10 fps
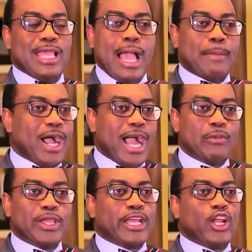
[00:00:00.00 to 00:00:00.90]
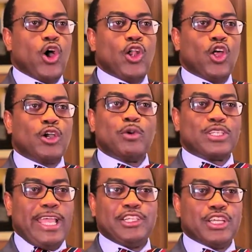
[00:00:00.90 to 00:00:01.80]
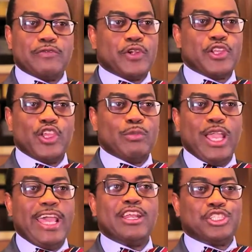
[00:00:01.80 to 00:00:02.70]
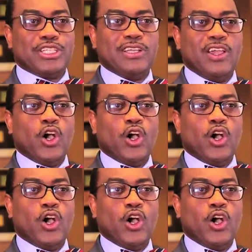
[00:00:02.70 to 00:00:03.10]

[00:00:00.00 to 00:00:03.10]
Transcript: about how we can unlock potential for renewable energy